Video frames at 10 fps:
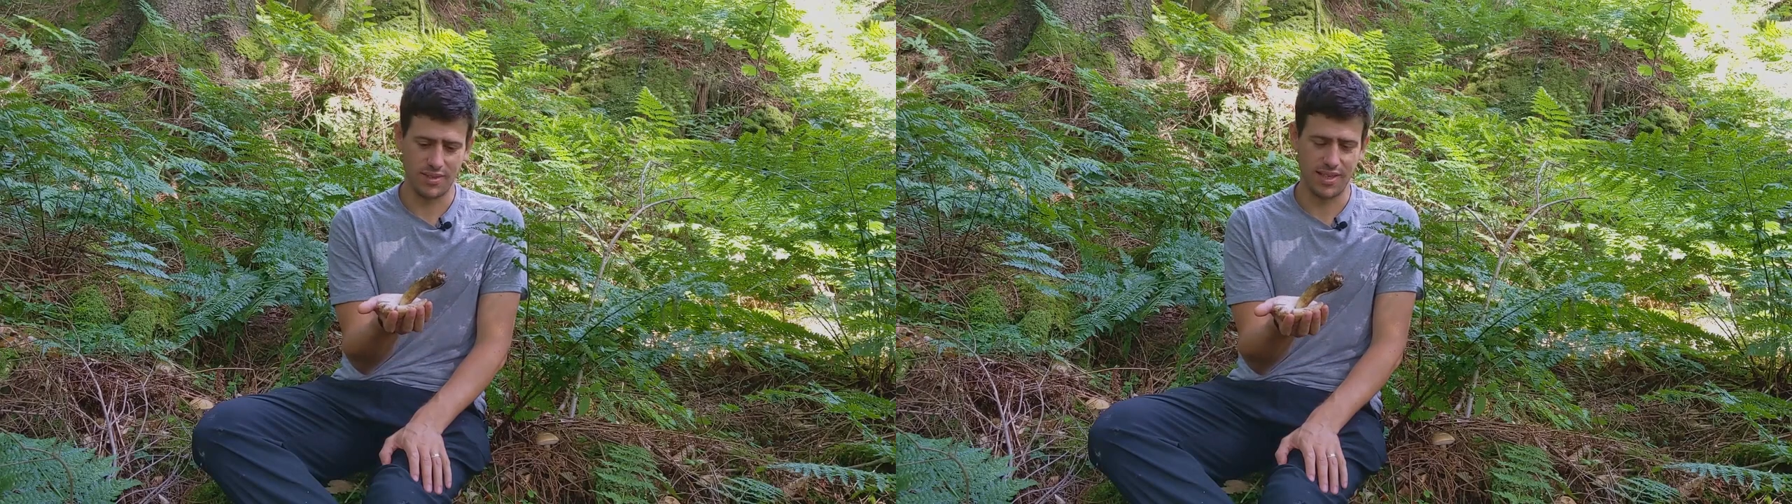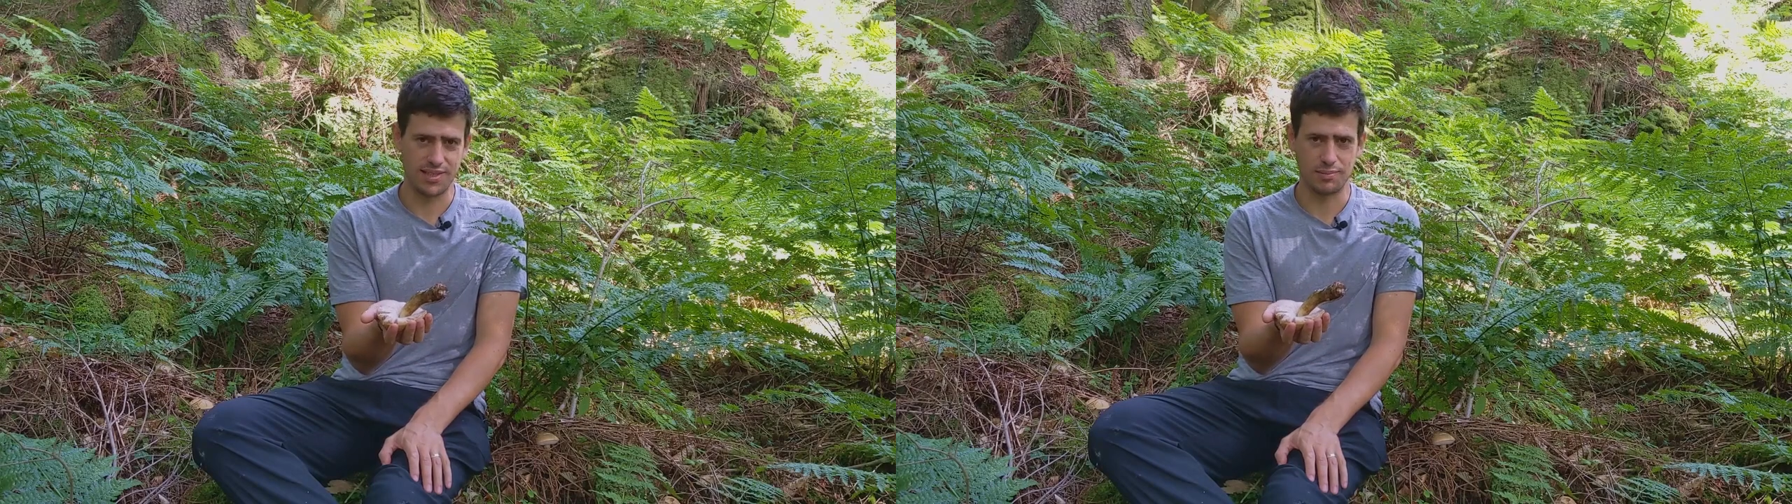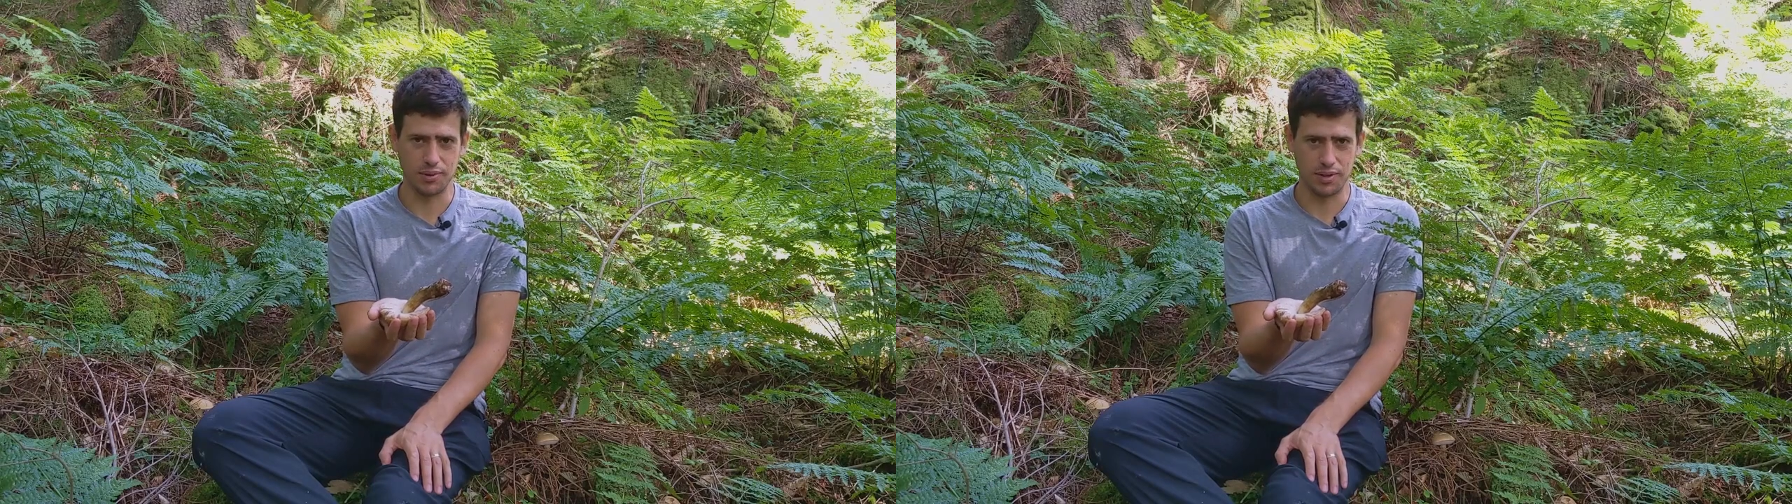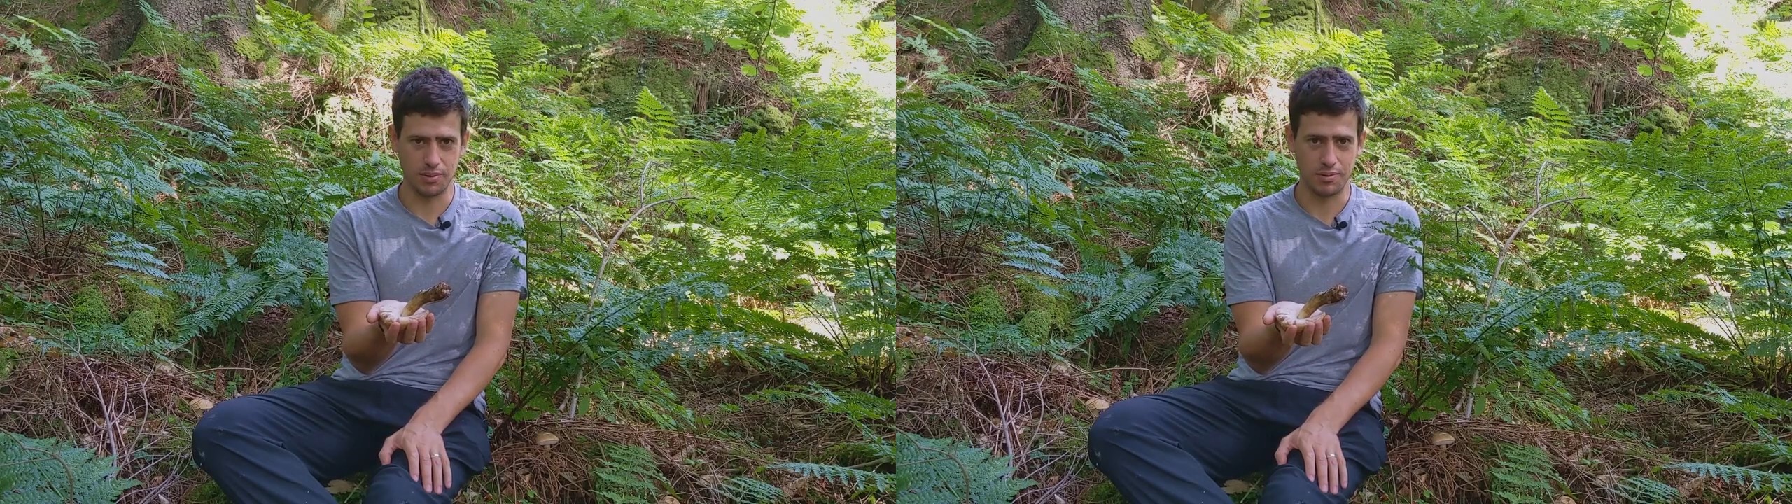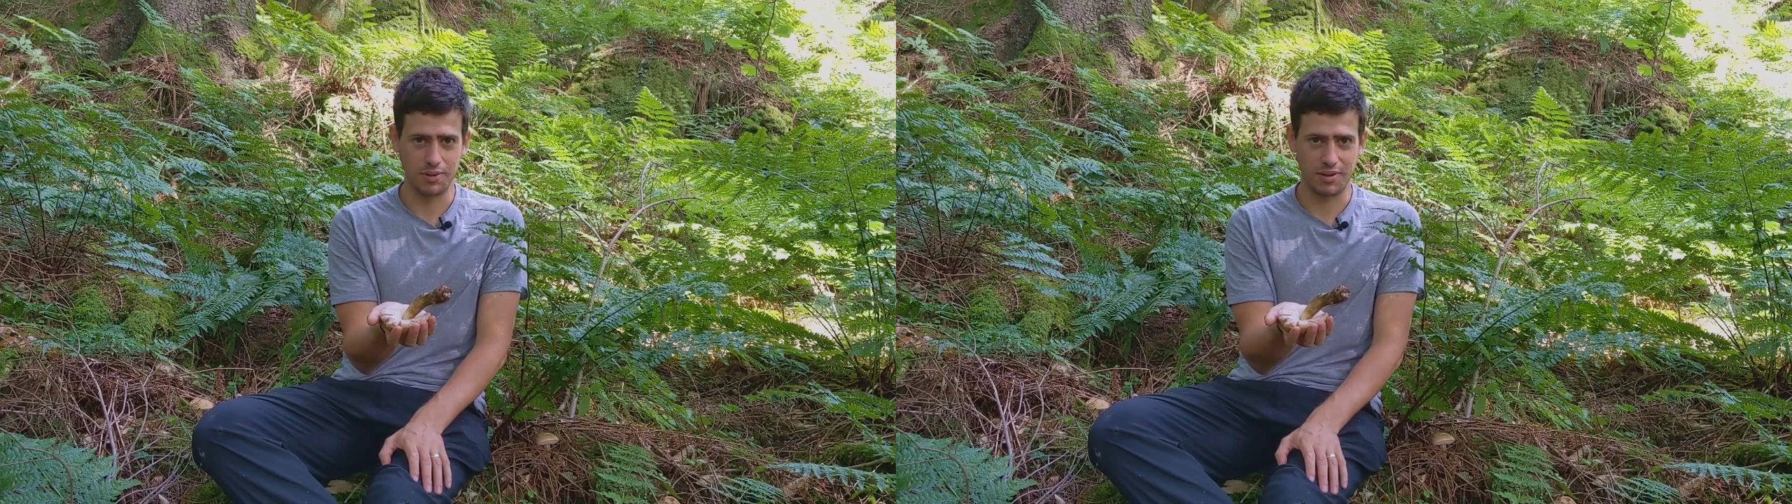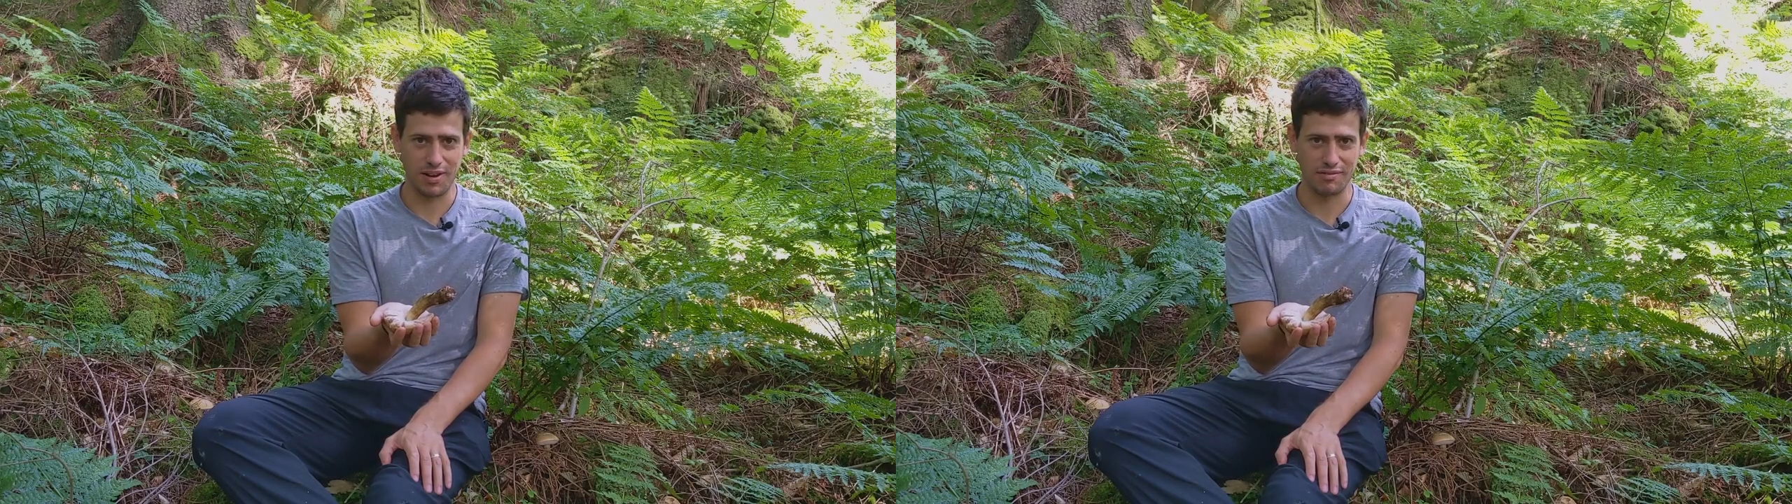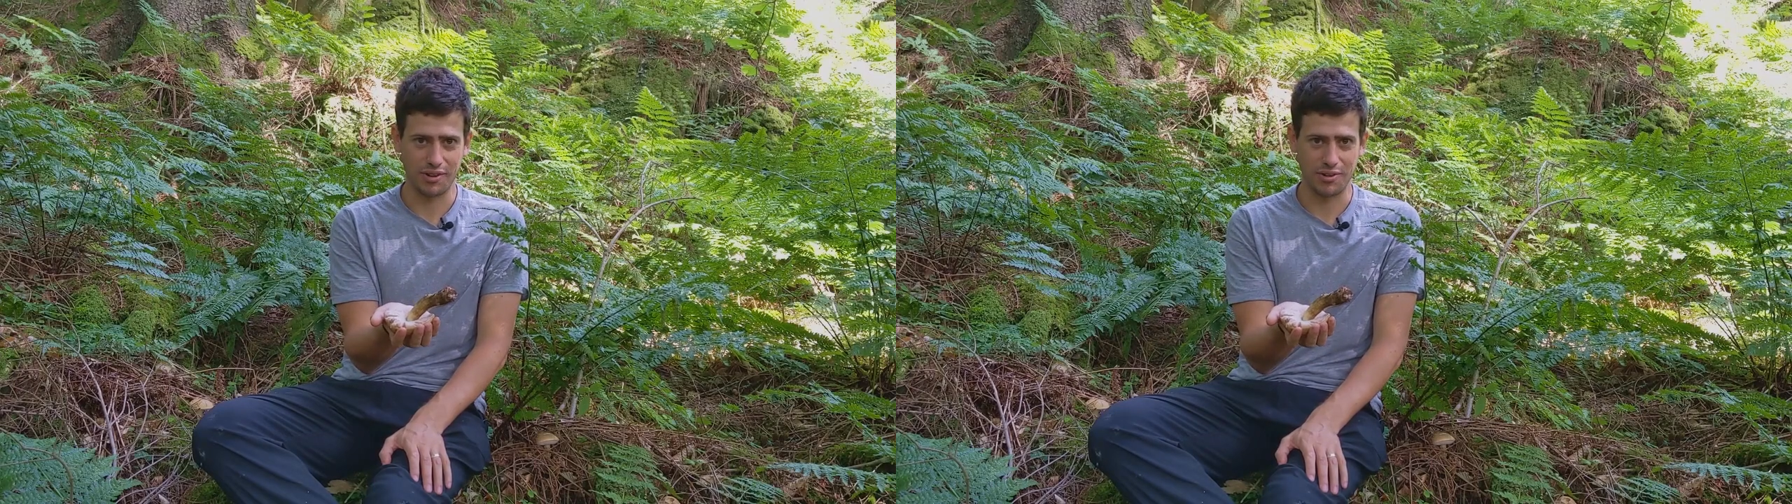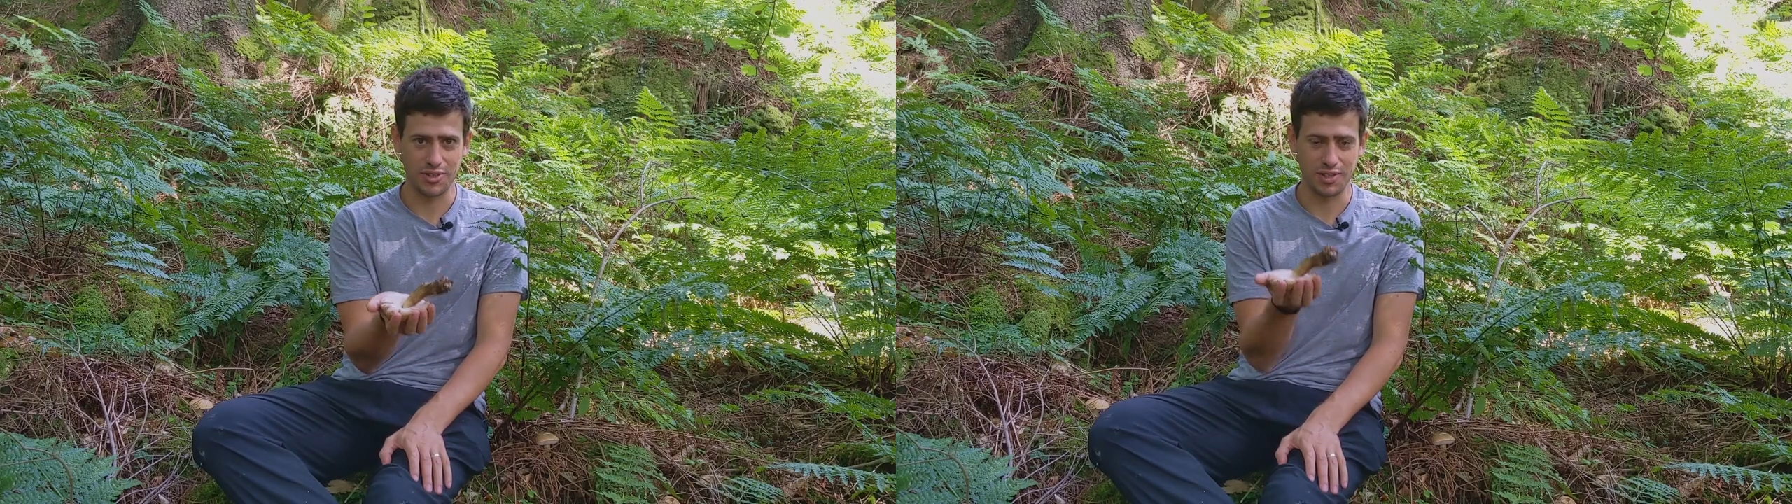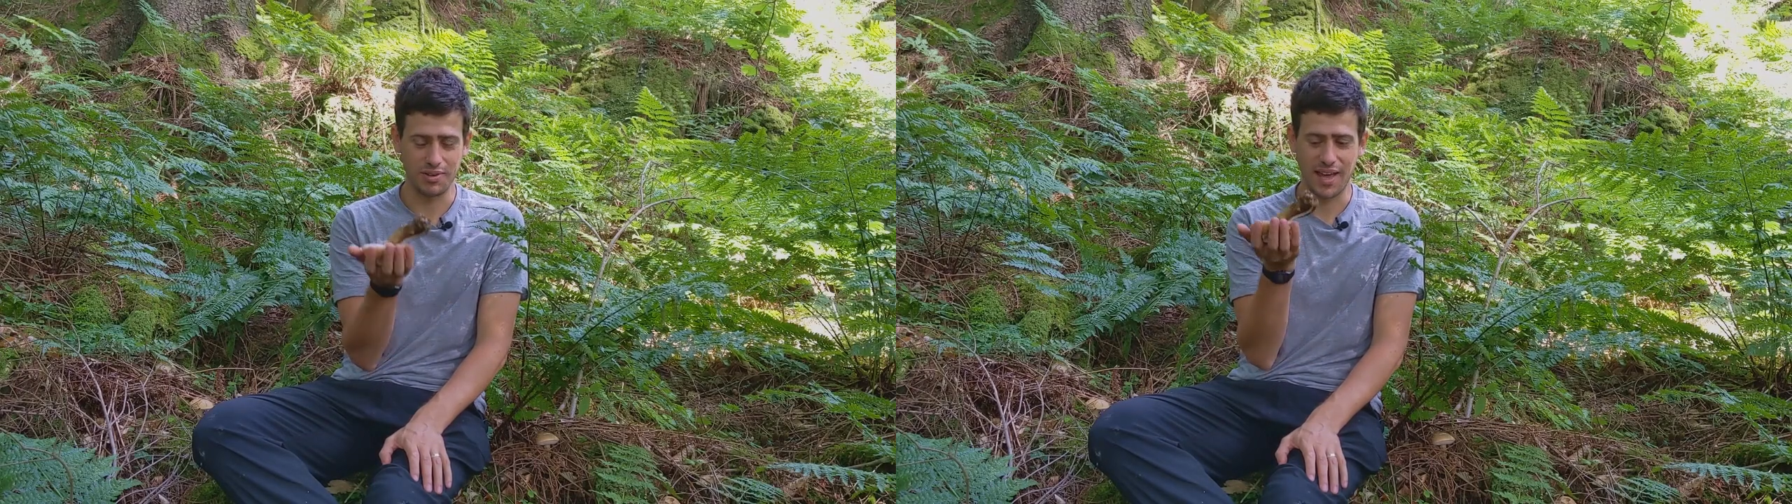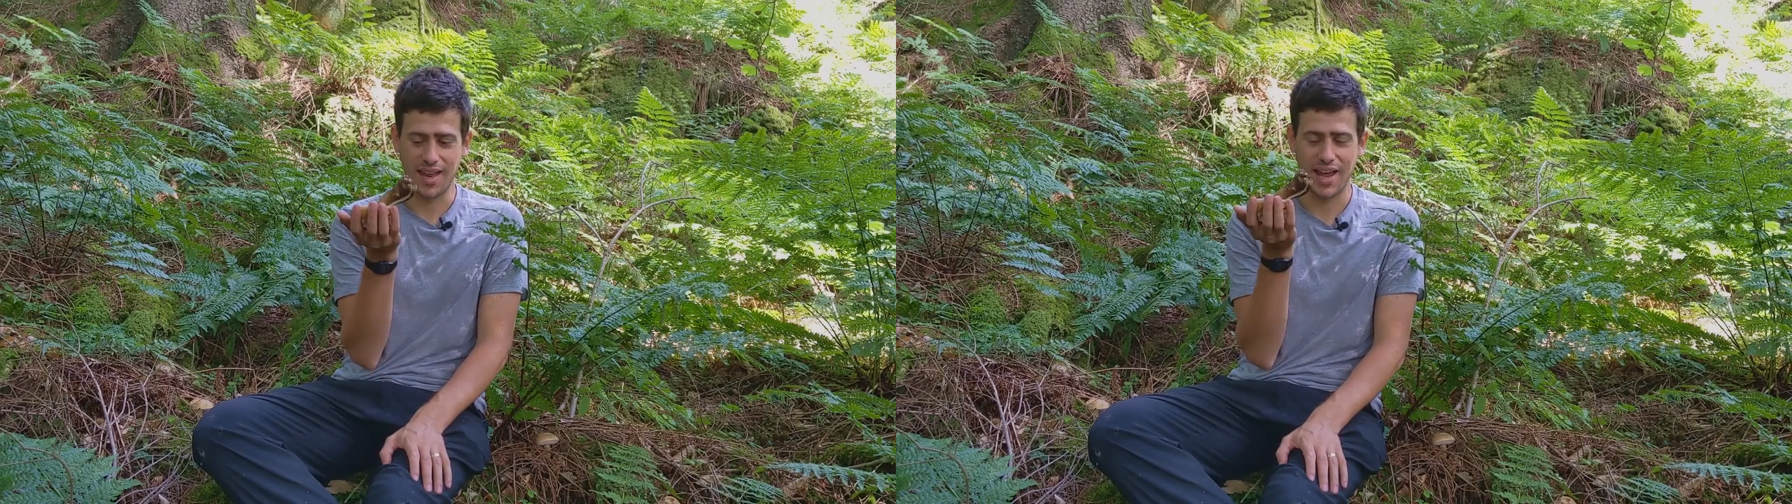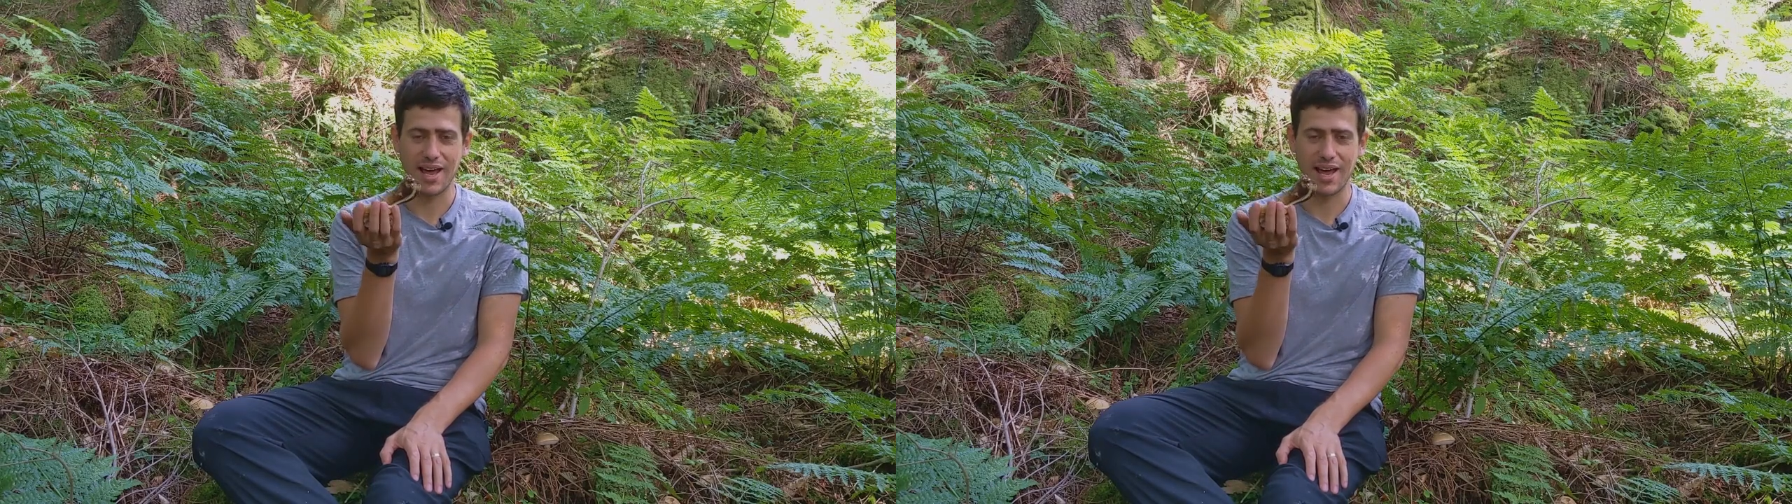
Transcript: disappointment when you're out foraging, and